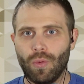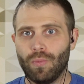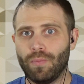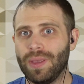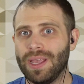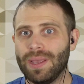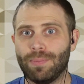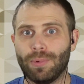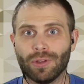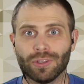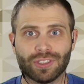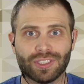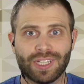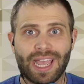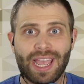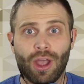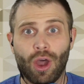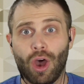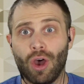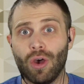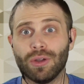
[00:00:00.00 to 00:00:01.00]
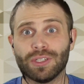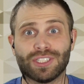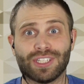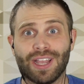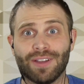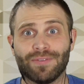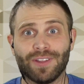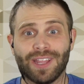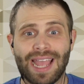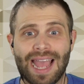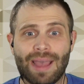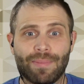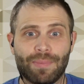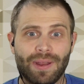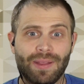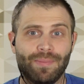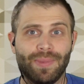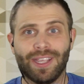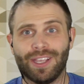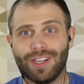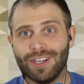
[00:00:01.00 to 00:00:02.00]
People say, oh, it's definitely
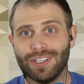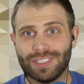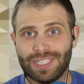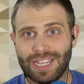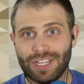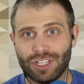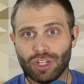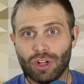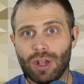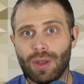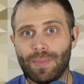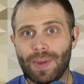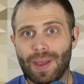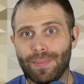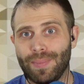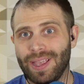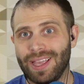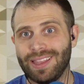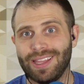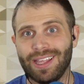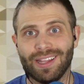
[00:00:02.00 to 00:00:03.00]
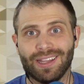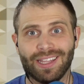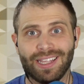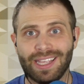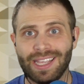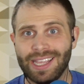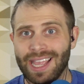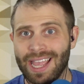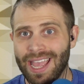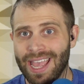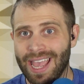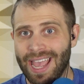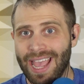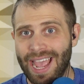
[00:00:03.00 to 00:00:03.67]
happening because they show up on Being the Elite,